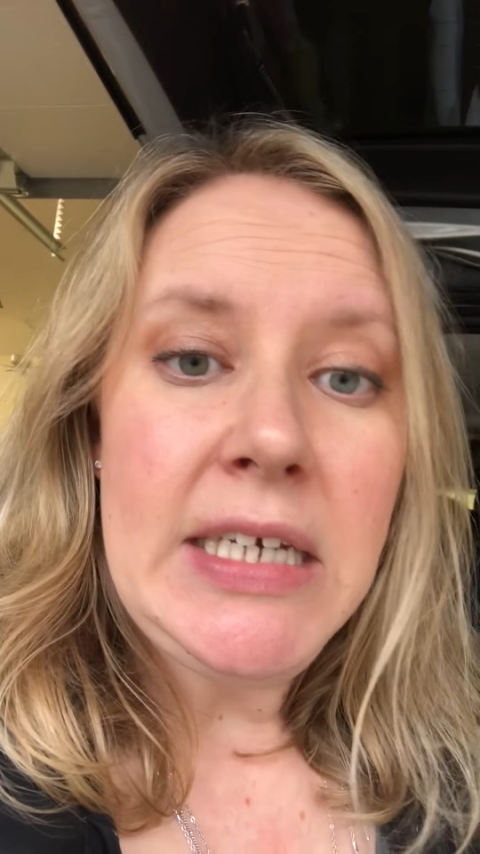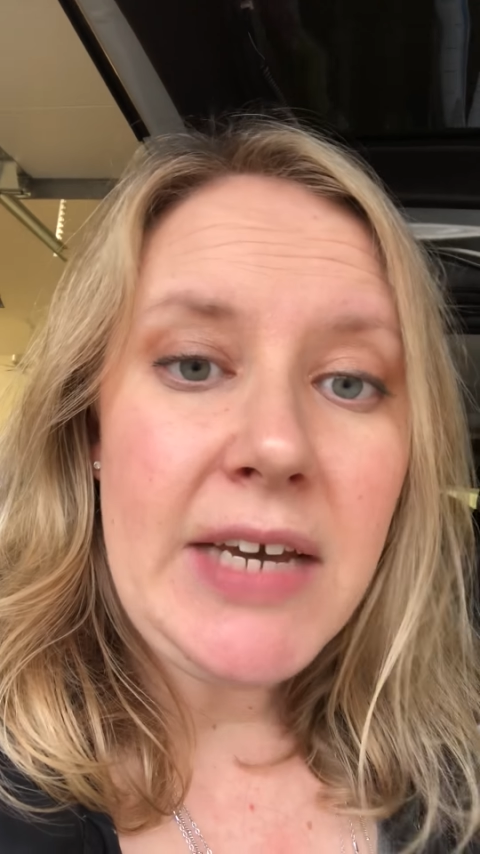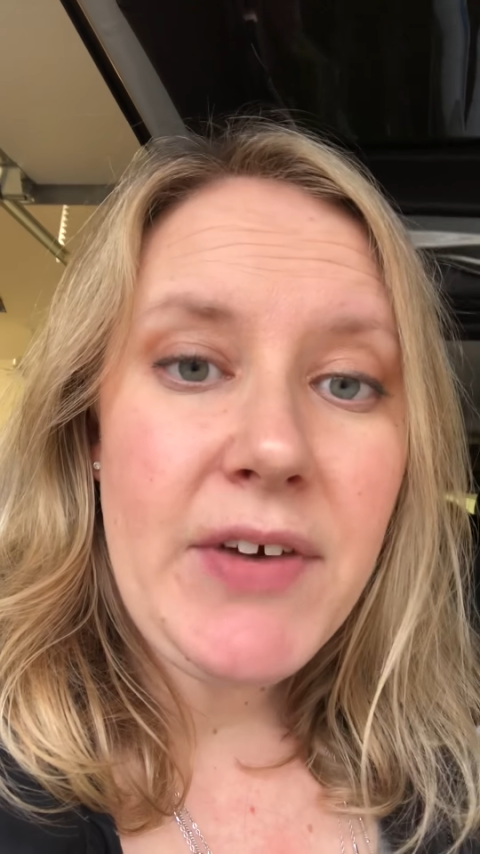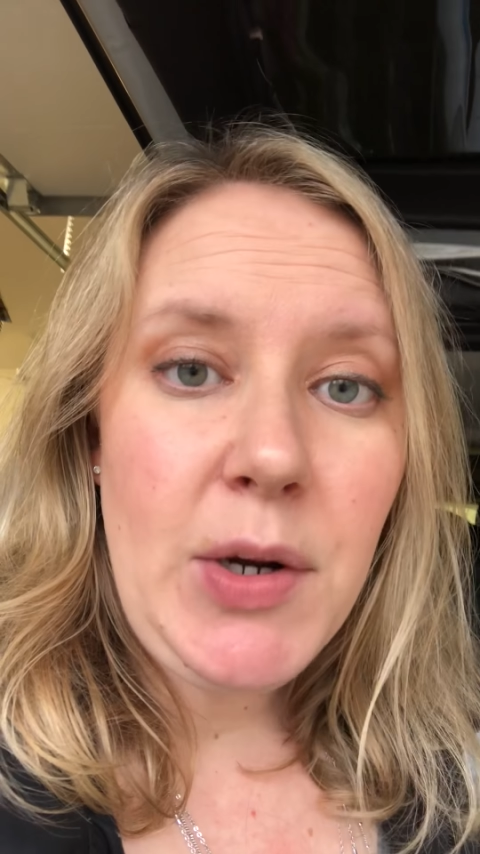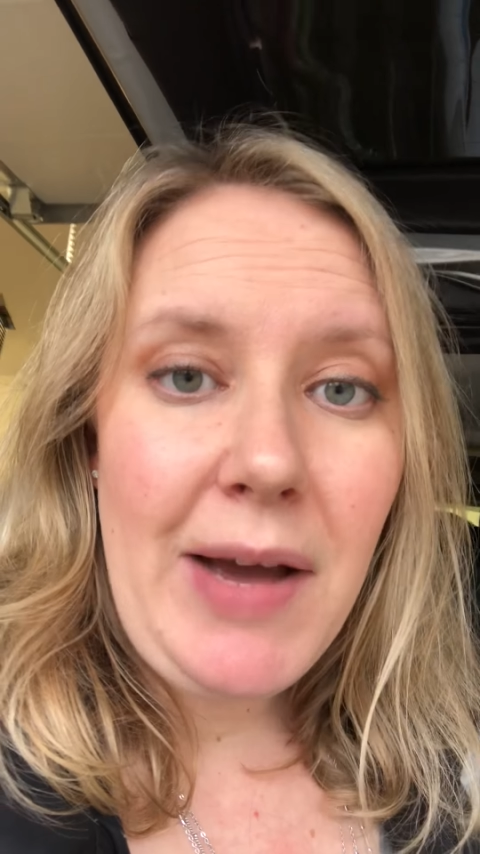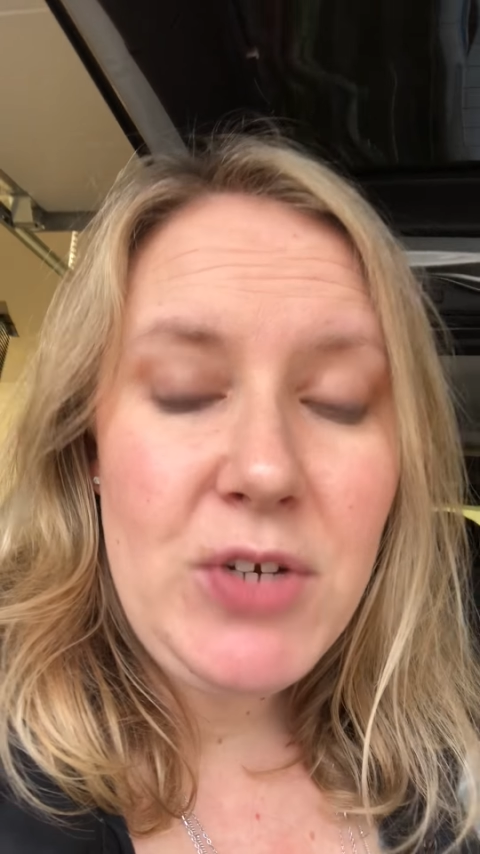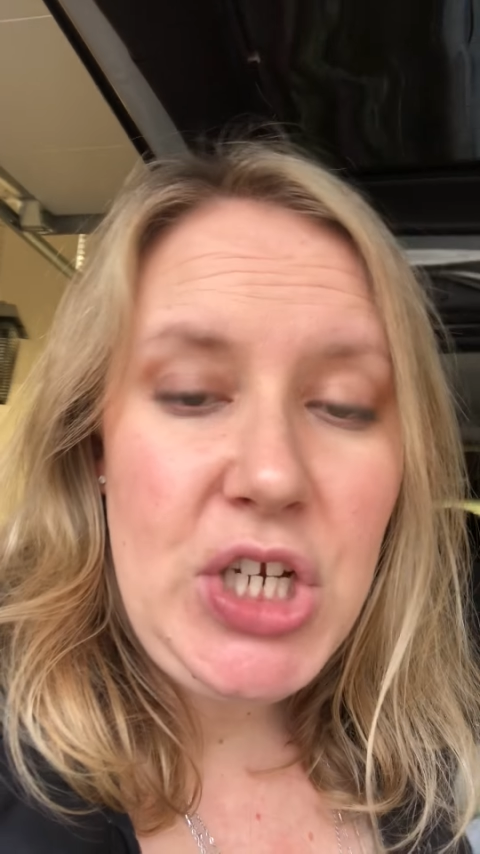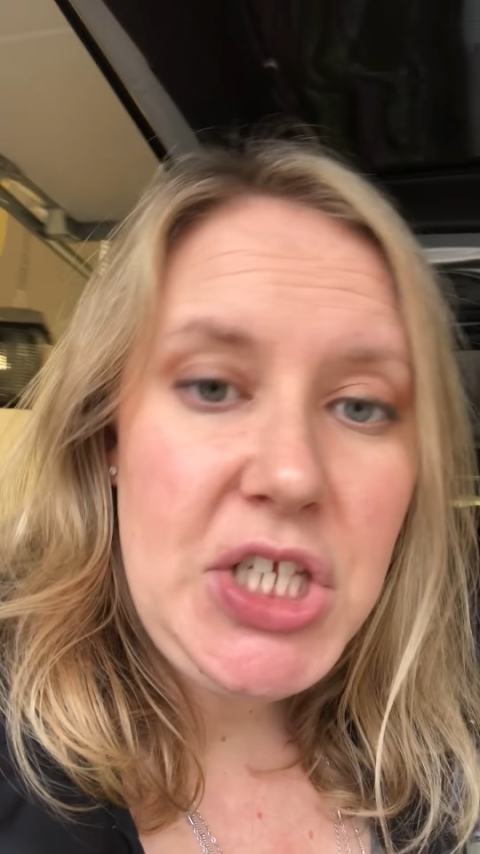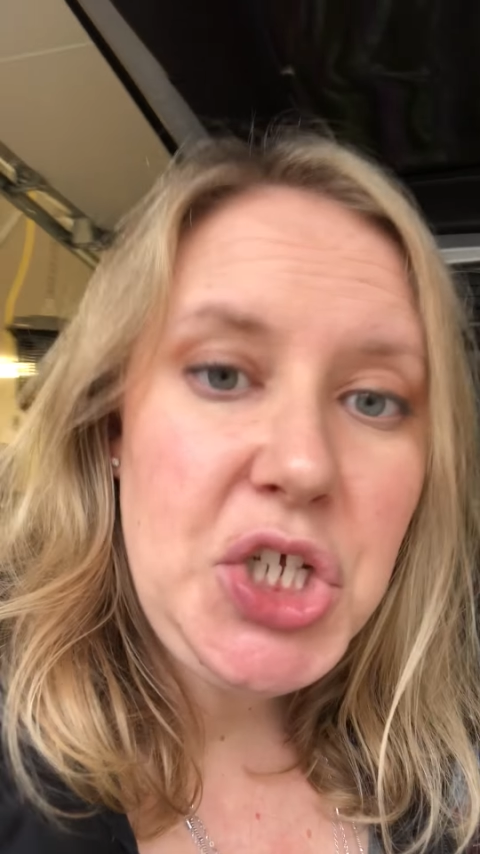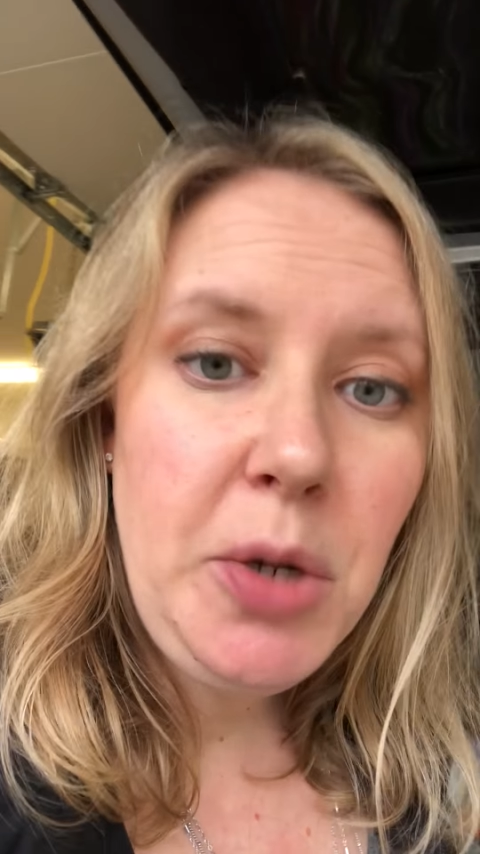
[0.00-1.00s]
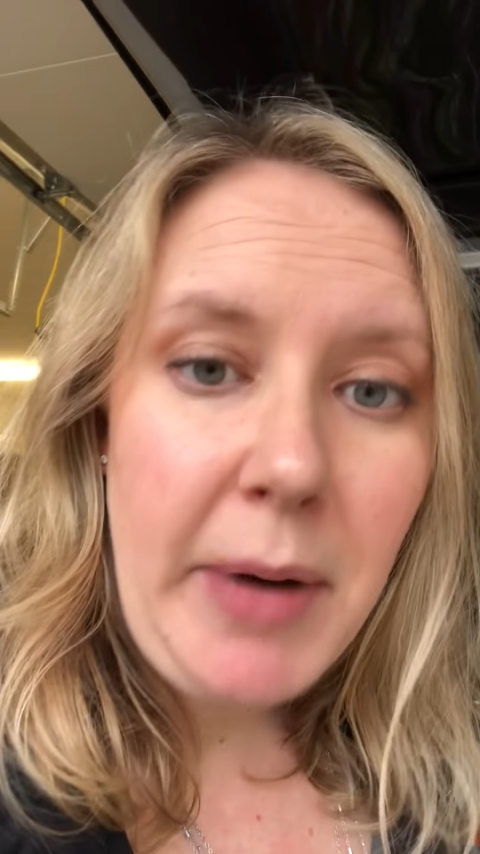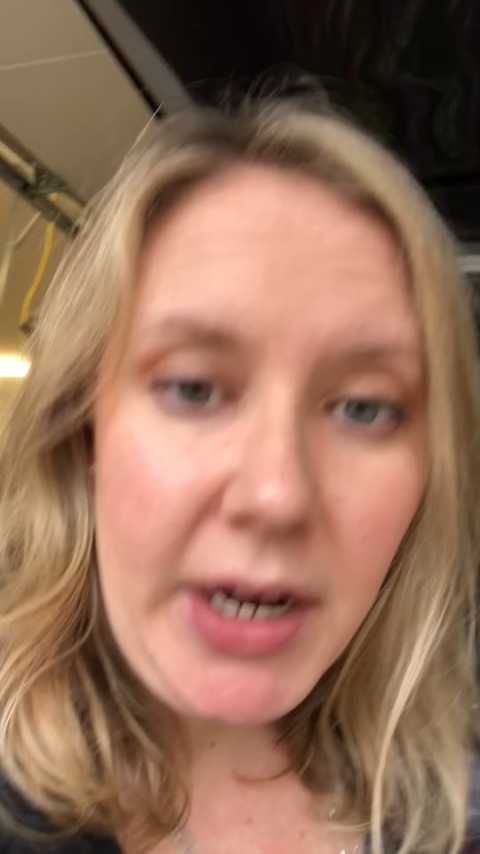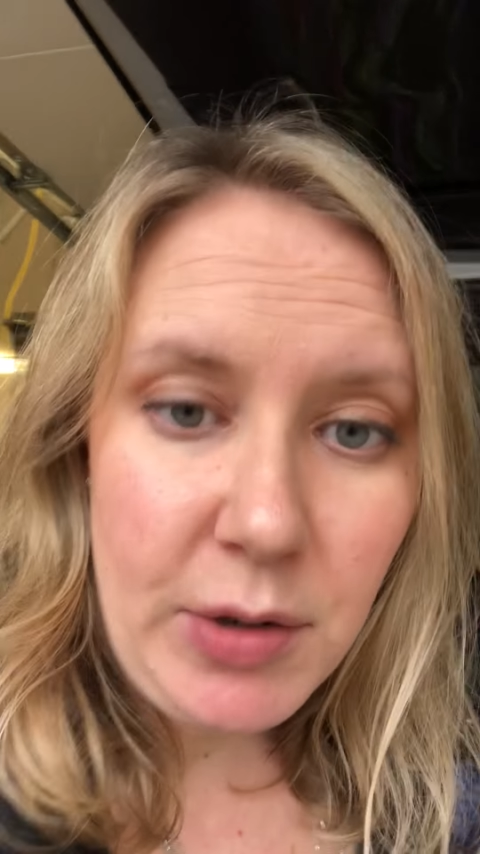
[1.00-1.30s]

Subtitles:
if I don't have a chance to go buy